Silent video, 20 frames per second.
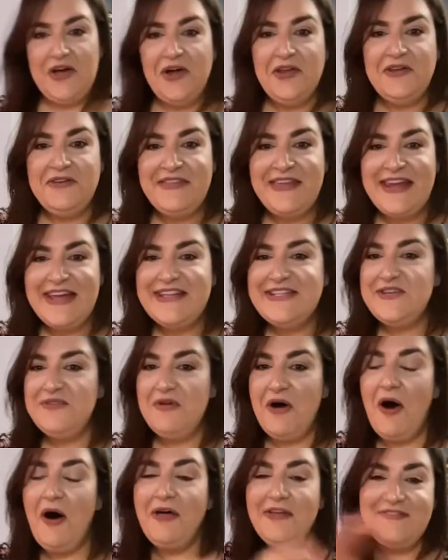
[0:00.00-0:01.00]
know that I do
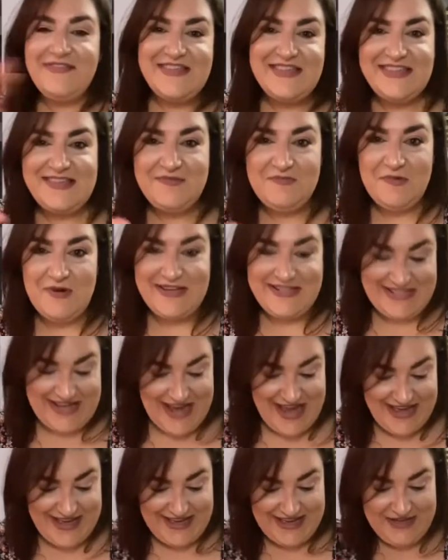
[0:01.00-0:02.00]
all of these in one
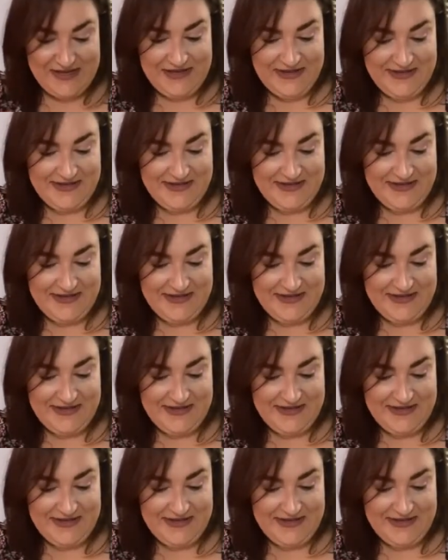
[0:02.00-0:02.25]
take?